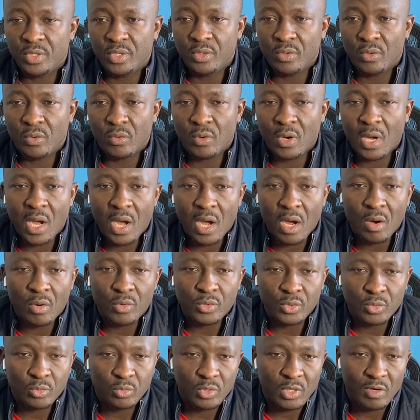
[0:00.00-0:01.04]
know how
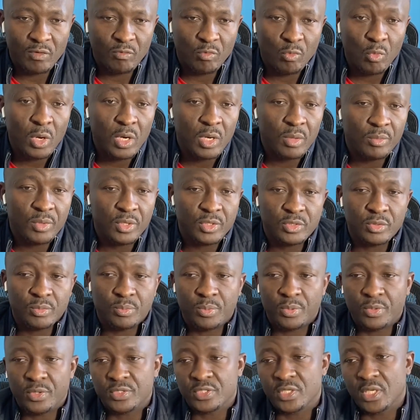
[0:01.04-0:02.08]
you would have wanted me to
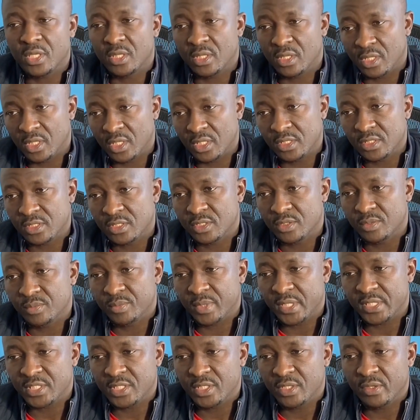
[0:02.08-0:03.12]
present these
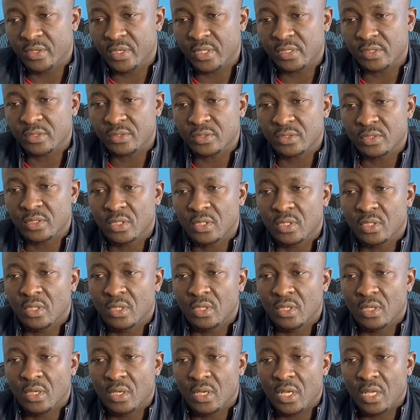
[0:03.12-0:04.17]
materials,
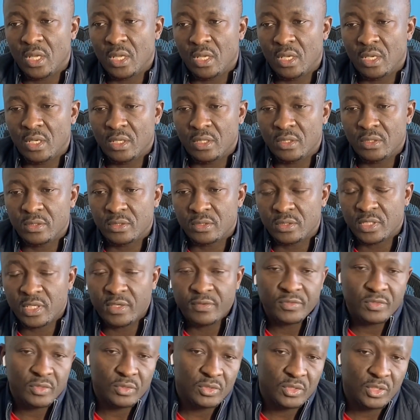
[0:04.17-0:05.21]
and
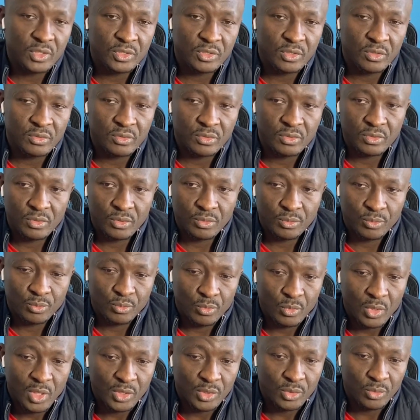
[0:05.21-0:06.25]
give suggestions
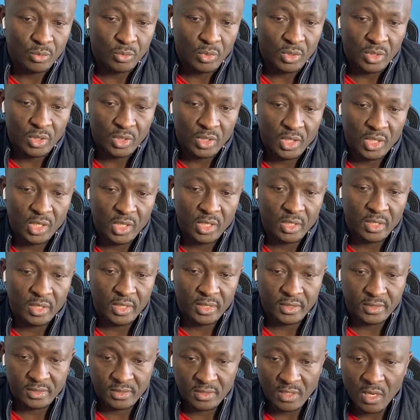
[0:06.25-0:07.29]
on what you want to hear
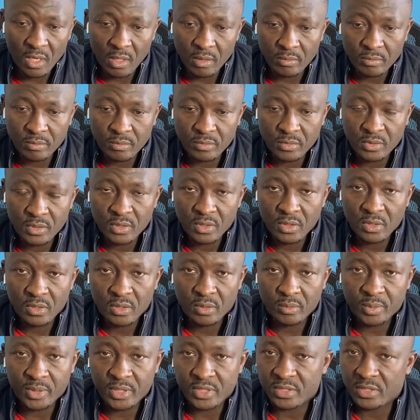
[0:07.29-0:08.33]
next time.
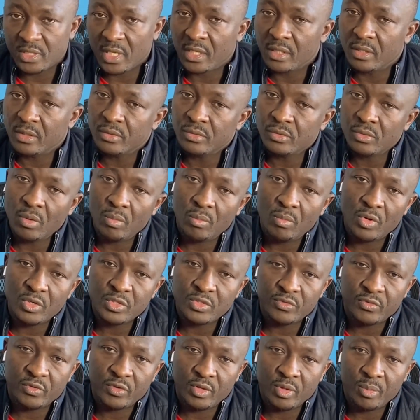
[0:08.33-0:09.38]
Please, thank you so
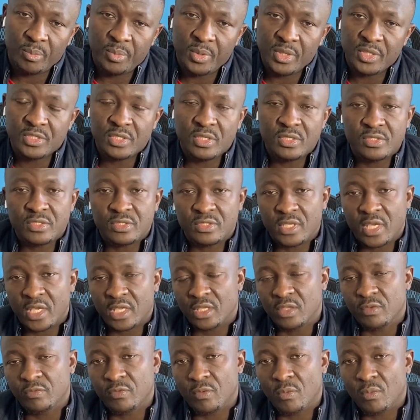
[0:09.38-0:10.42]
much for your patience.
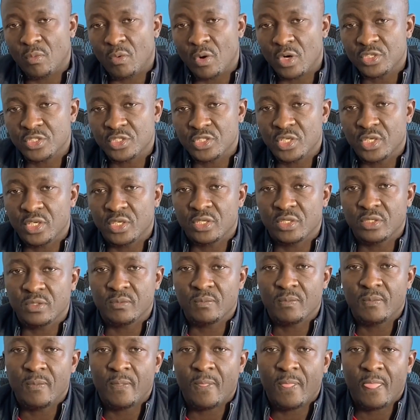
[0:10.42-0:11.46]
Thank you for watching,
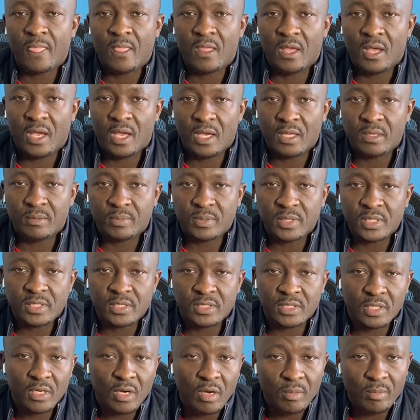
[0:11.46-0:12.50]
and
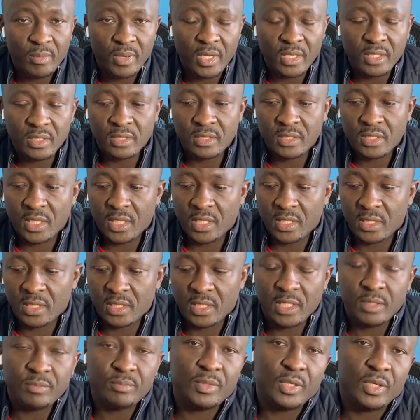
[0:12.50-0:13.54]
please comment and
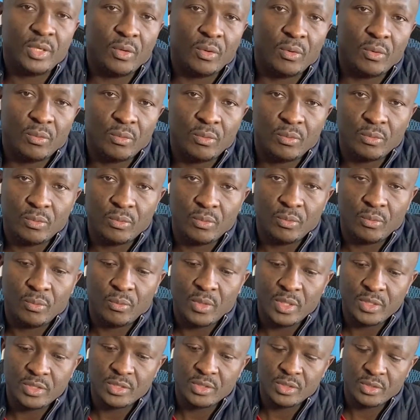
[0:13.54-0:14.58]
let me know
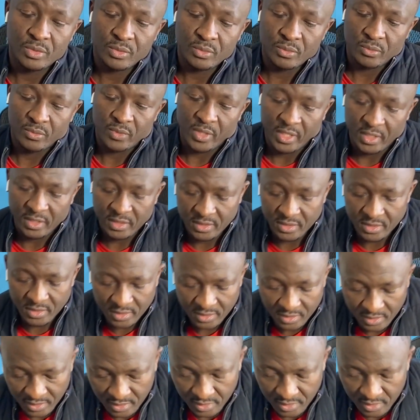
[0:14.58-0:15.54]
what to do next.